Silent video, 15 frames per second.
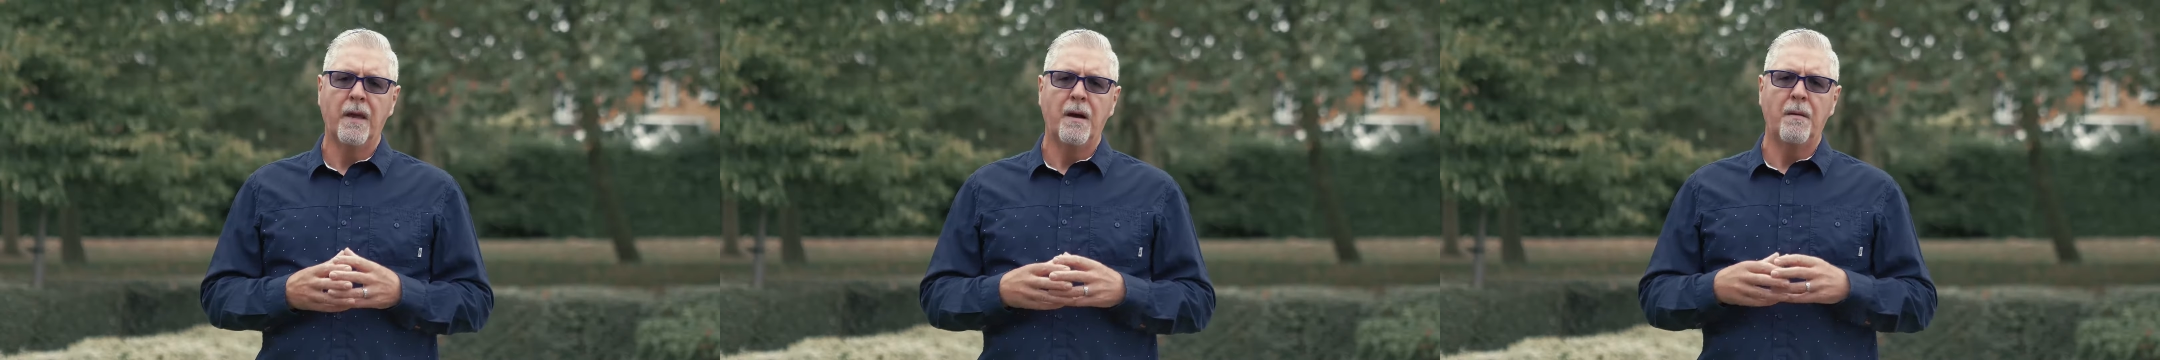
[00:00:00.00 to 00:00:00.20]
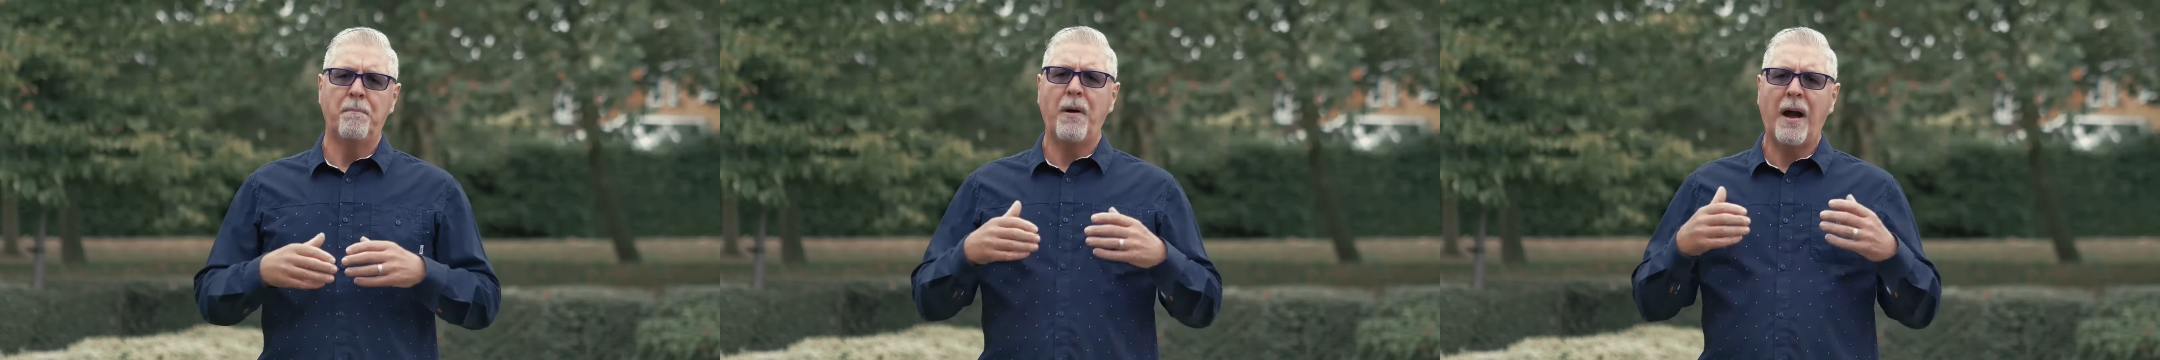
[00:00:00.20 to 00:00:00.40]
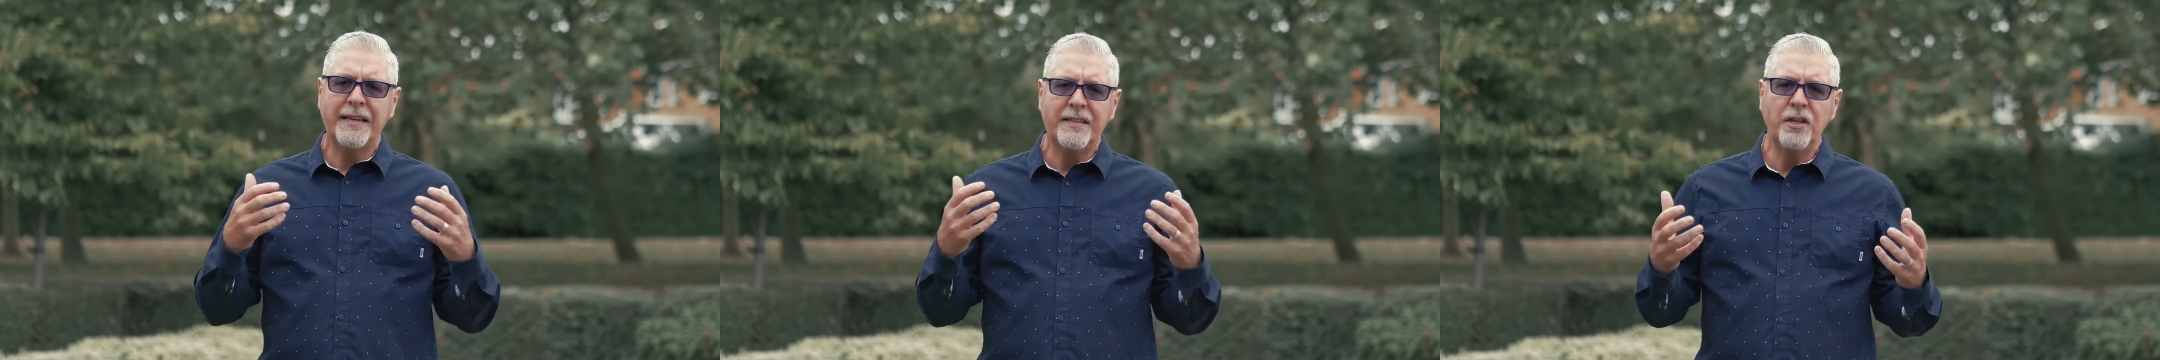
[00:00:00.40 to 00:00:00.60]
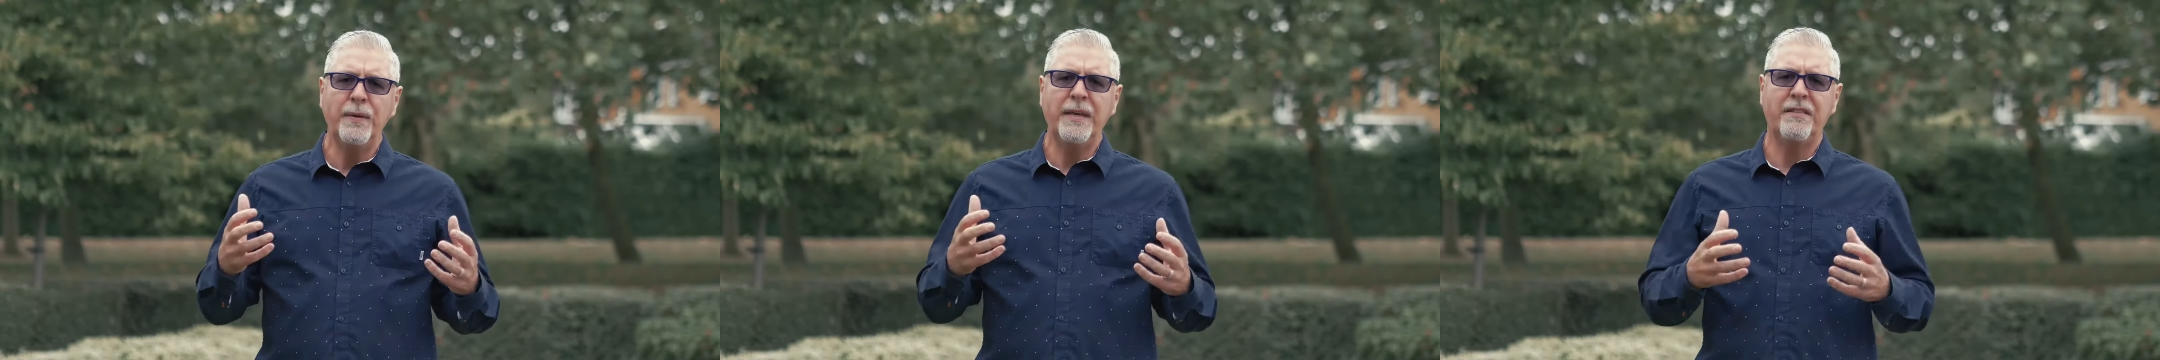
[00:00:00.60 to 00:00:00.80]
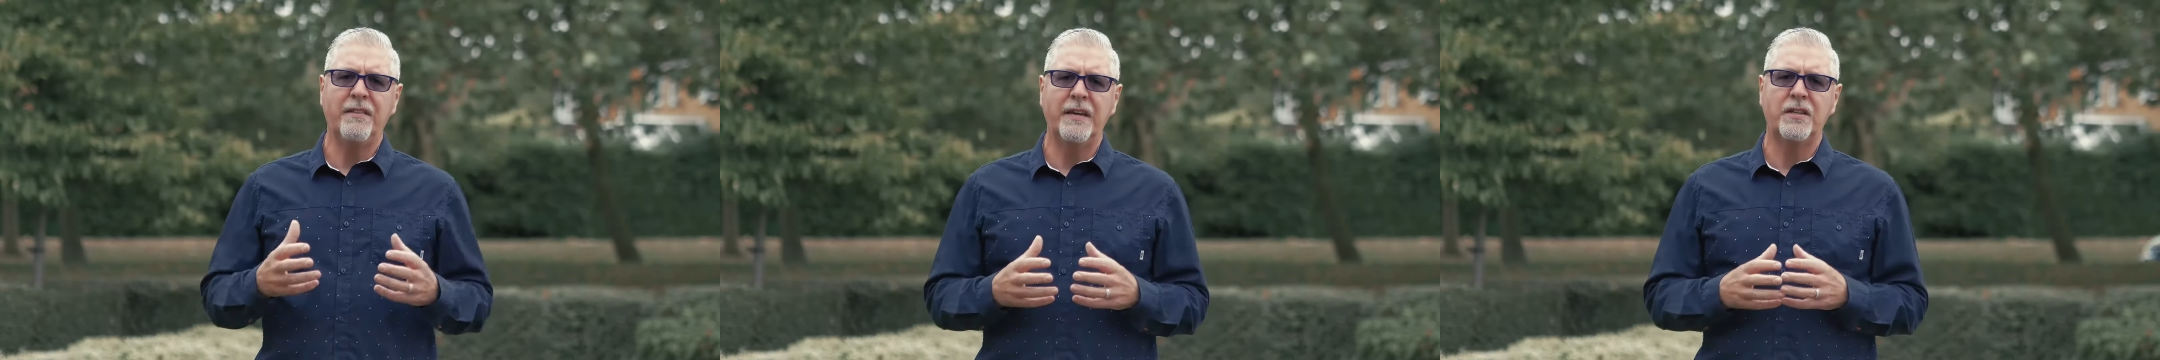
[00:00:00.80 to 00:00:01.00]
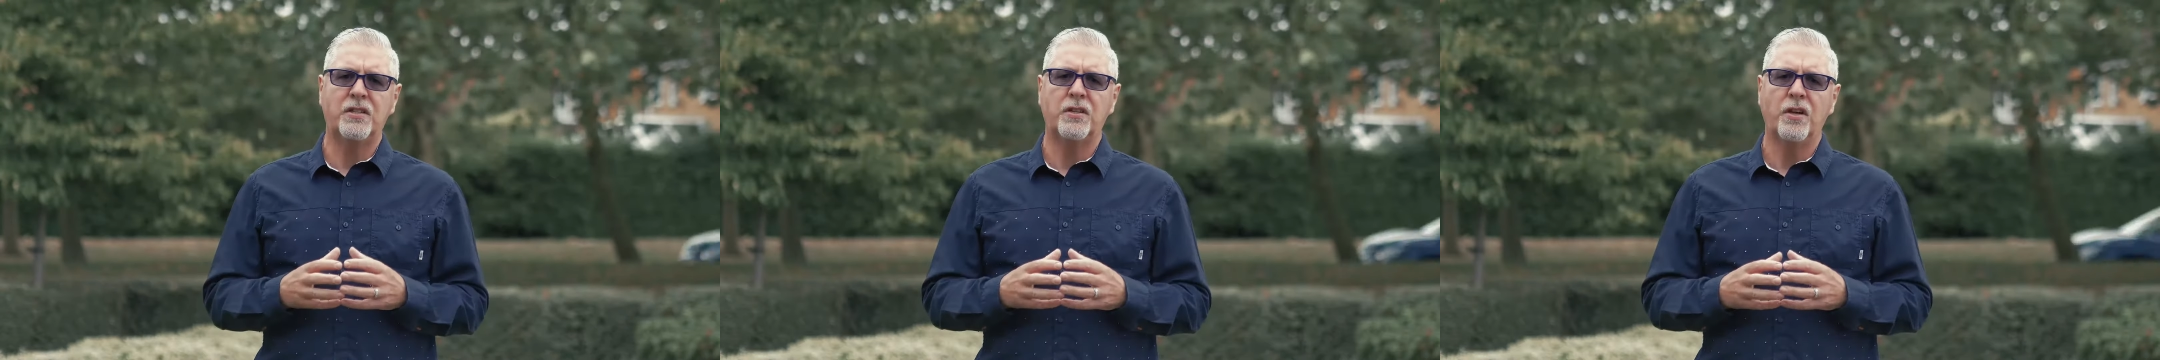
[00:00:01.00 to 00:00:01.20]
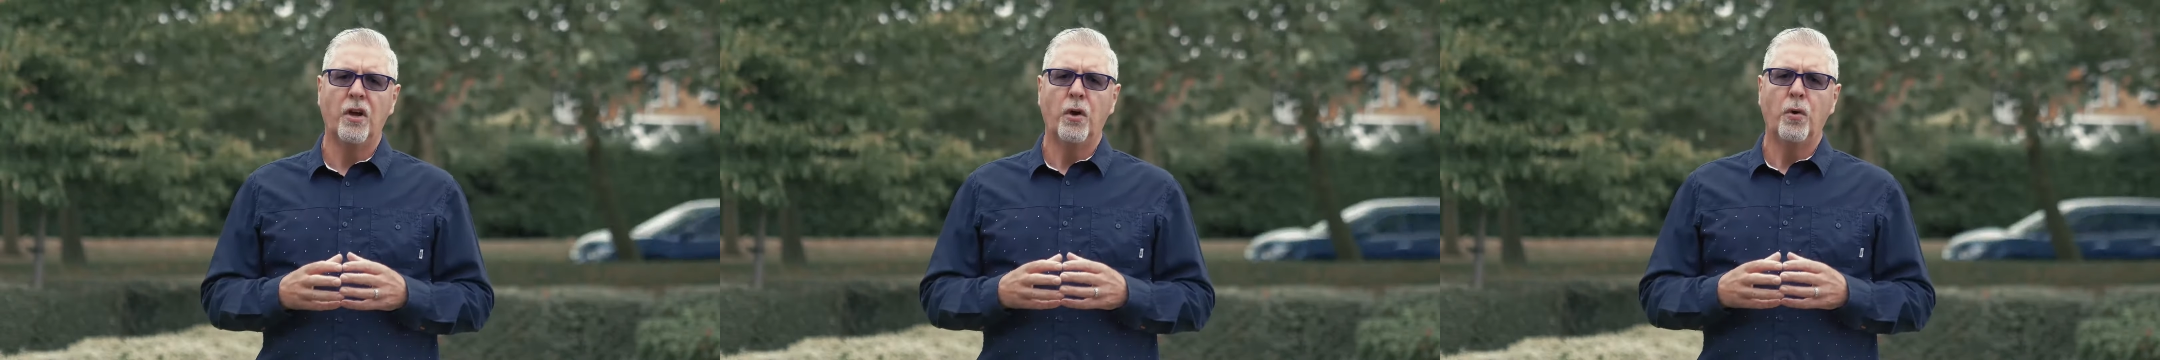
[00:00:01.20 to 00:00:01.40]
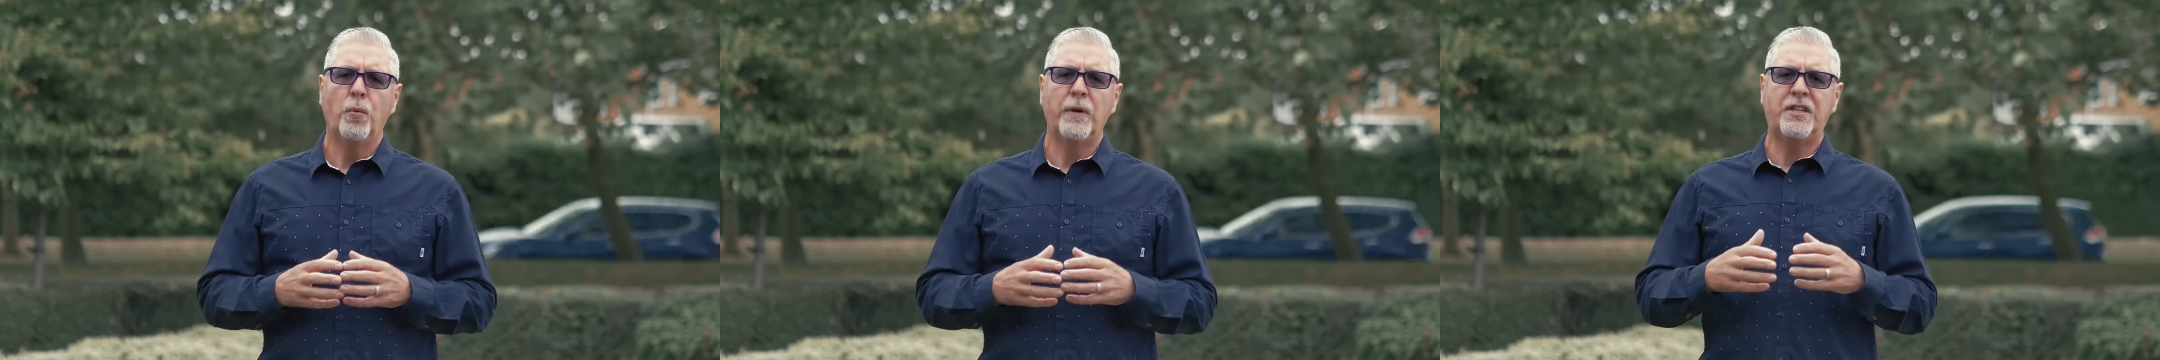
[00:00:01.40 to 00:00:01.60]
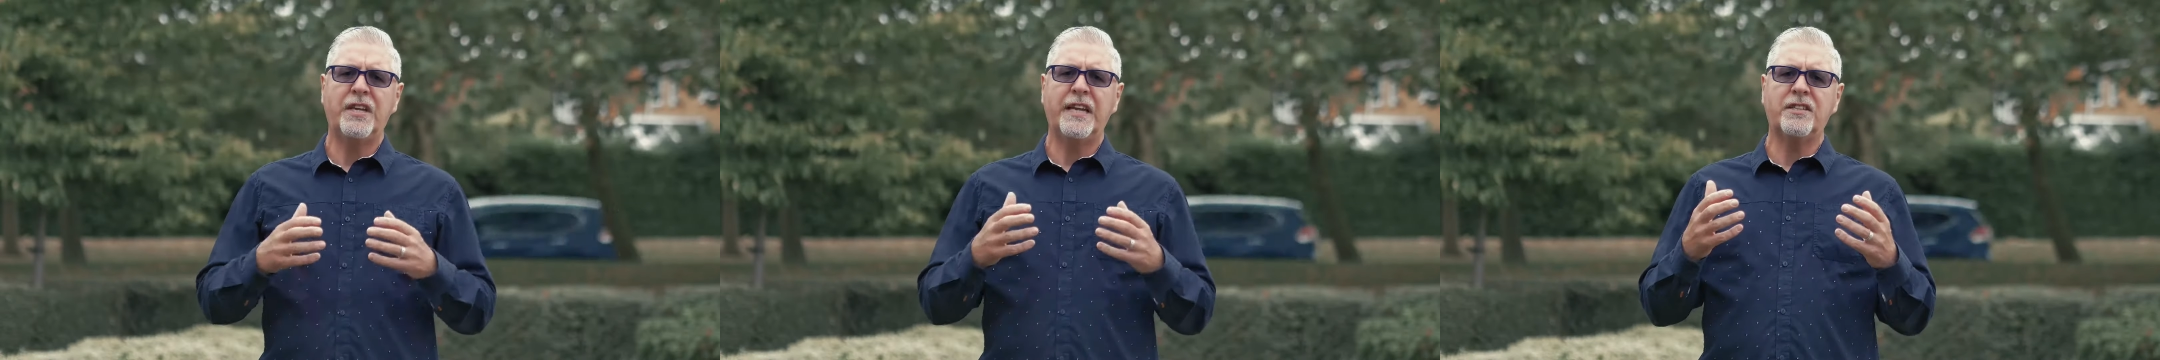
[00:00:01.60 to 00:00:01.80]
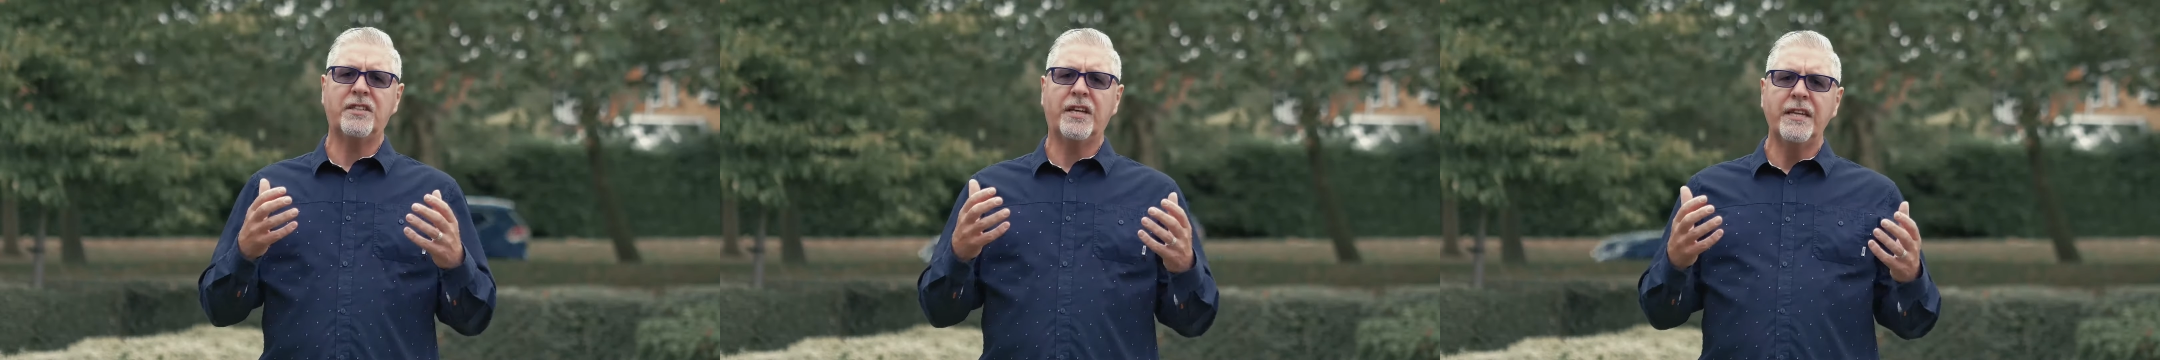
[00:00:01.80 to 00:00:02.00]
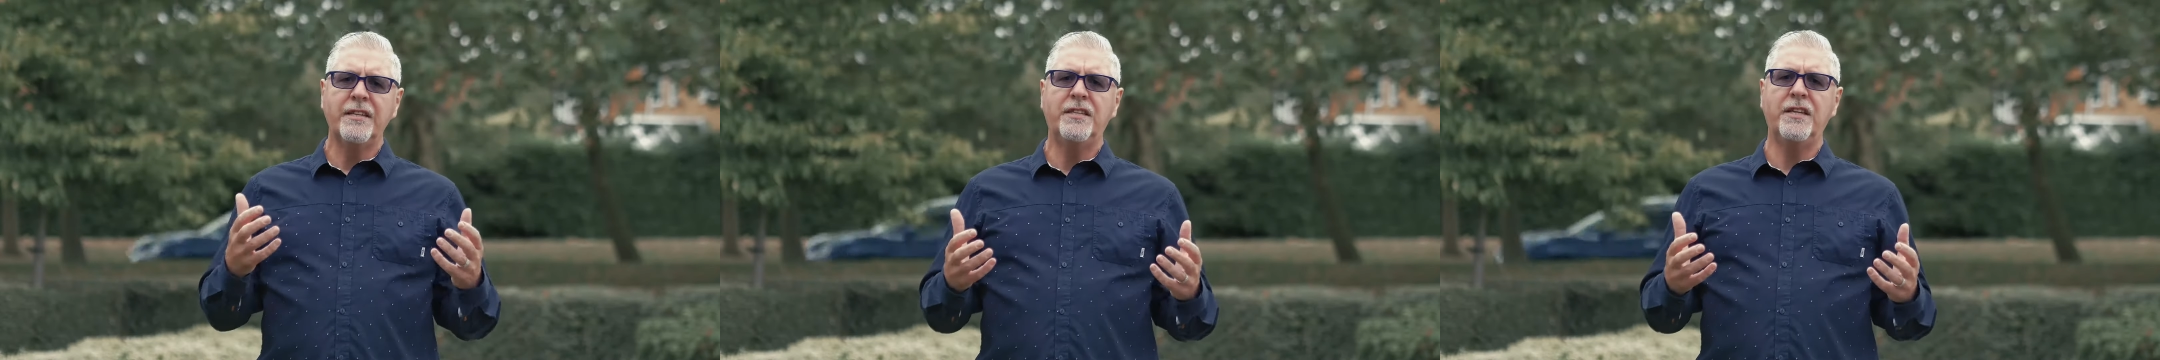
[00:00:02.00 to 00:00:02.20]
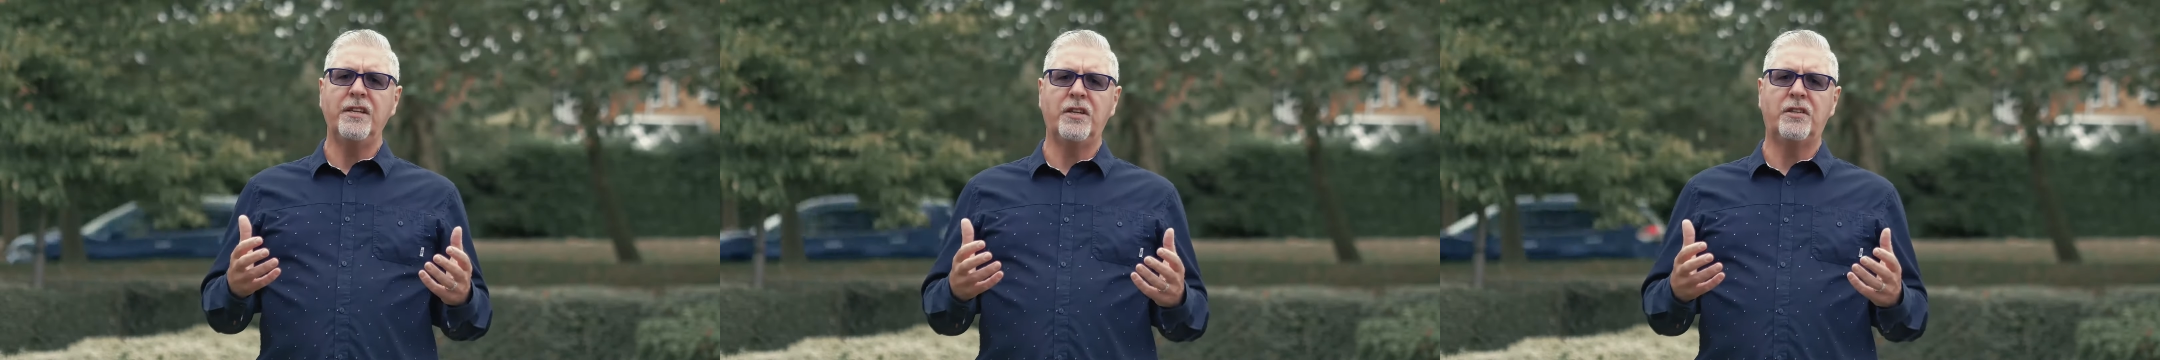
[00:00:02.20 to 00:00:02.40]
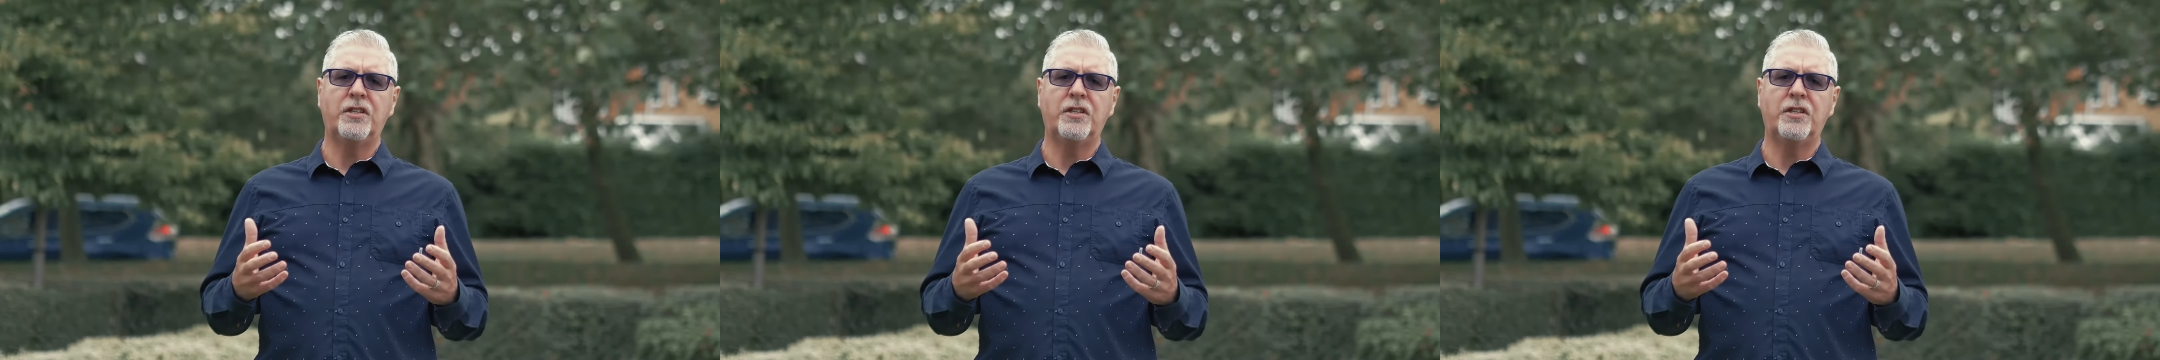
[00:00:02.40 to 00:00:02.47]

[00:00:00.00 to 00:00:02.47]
And by doing this, we seek to continue